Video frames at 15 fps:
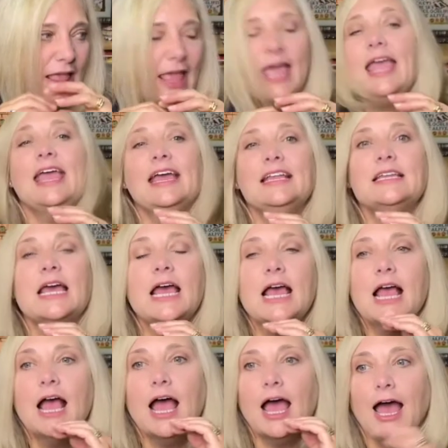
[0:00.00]
And
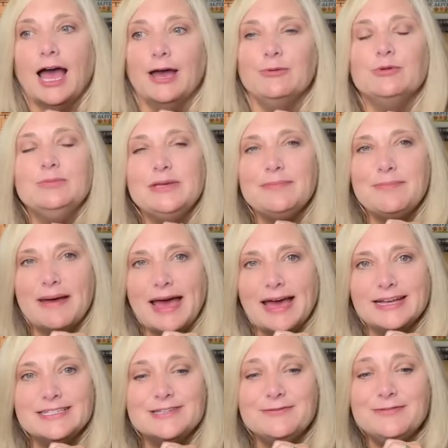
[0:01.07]
I will be
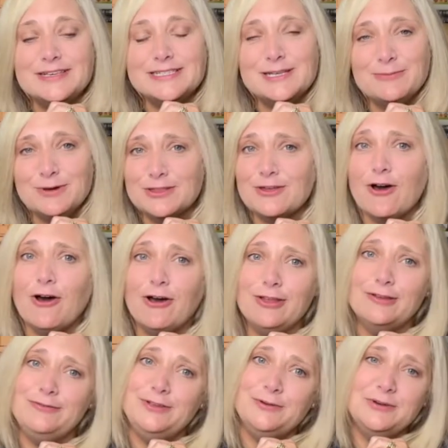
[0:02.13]
back to visit with all
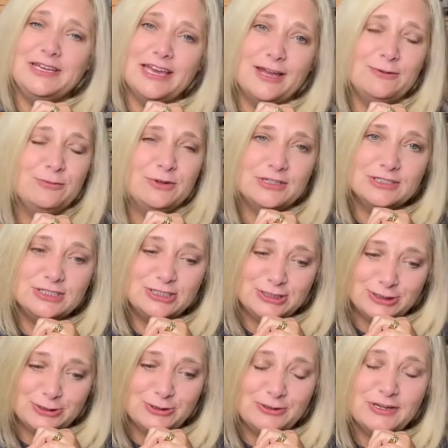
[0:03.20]
of you again real
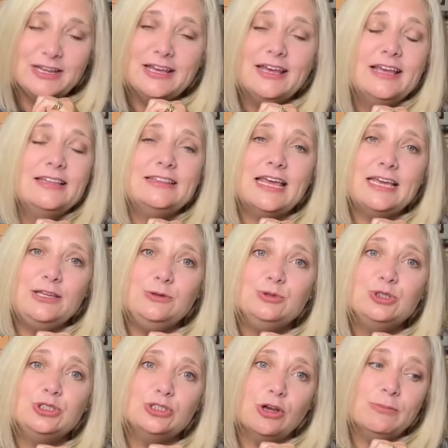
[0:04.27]
soon. Thank you
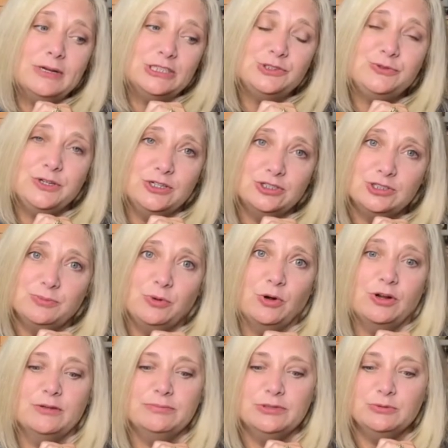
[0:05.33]
so much for your
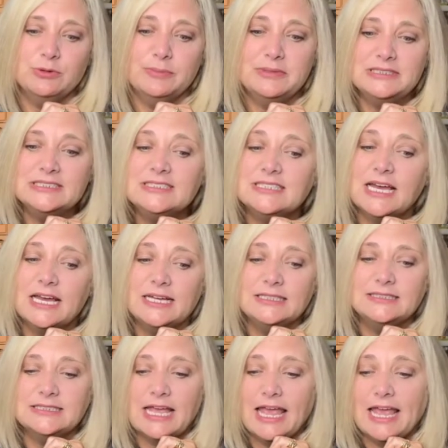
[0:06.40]
support of Blue Ribbon
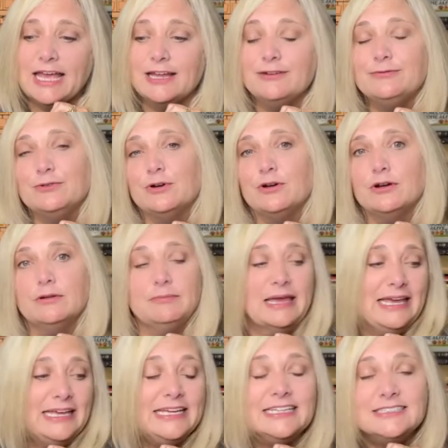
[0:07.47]
Designs and for
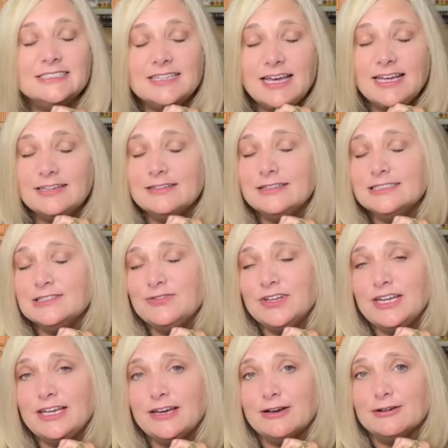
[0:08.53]
making it to the end of this
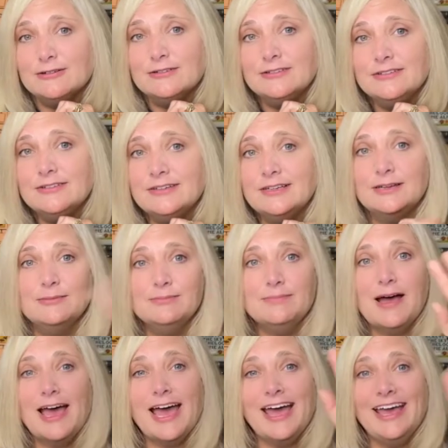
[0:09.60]
video.
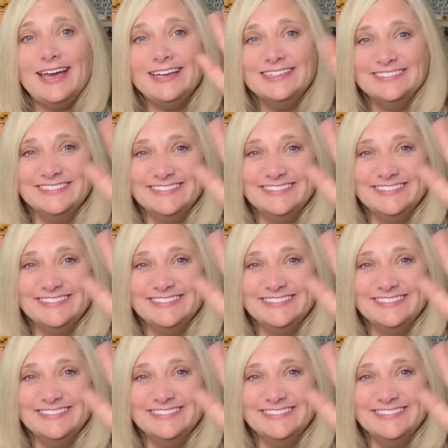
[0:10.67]
Bye.